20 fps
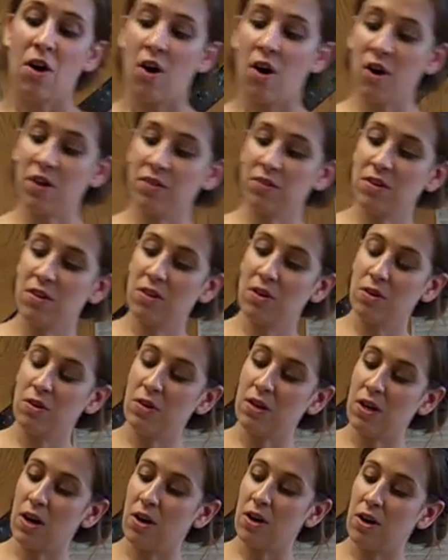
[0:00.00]

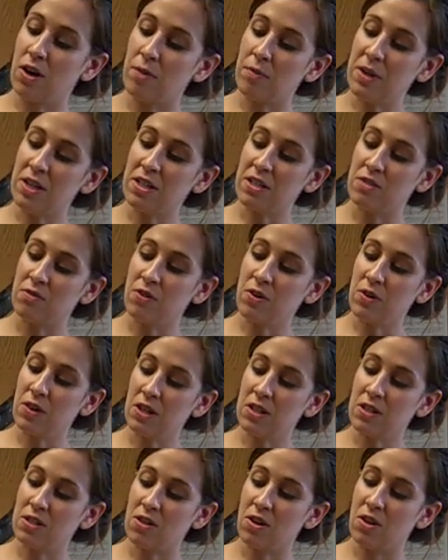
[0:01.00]
Also, it's
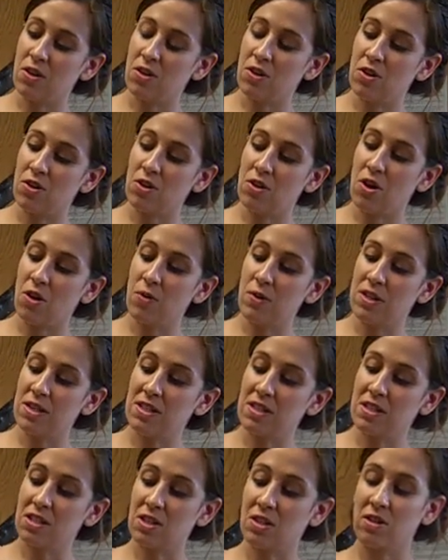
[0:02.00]
focused on the
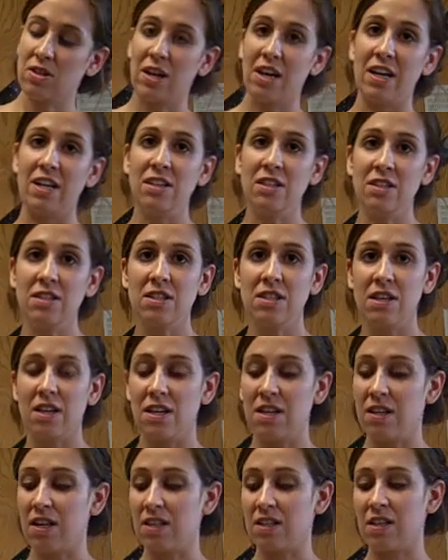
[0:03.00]
lowest lens,
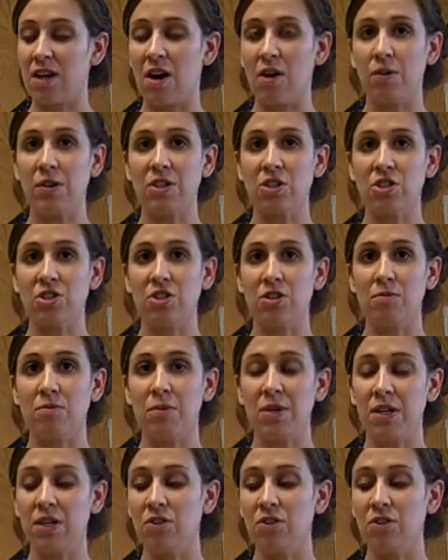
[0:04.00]
and that's how it should be.